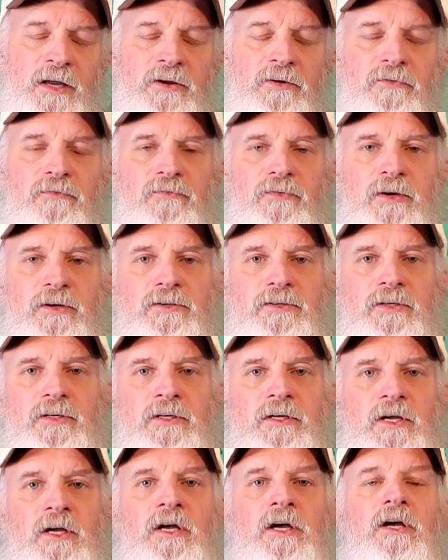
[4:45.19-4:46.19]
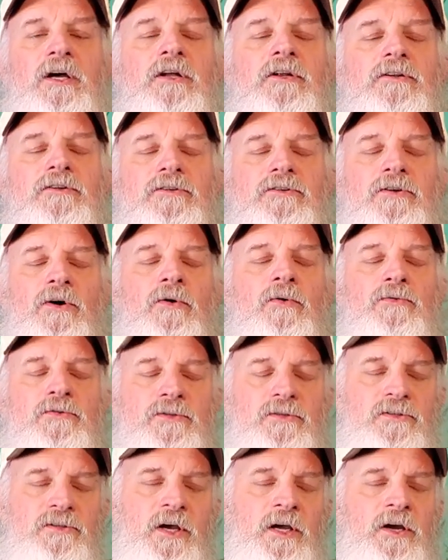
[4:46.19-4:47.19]
your fishing, don't
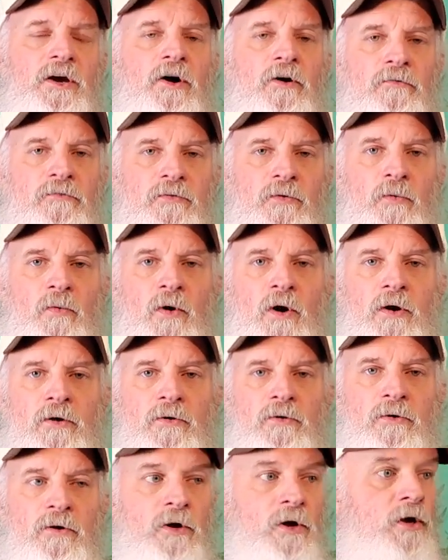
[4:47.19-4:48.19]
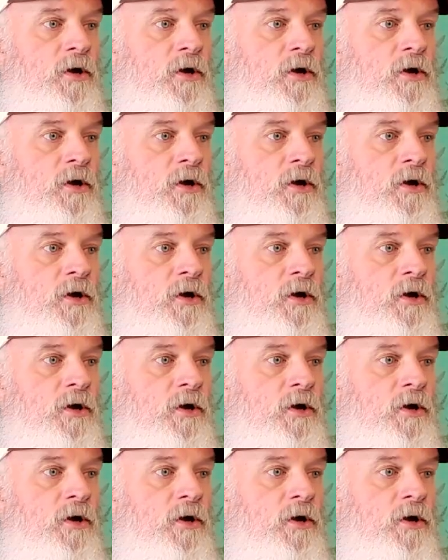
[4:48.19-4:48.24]
stay off the water.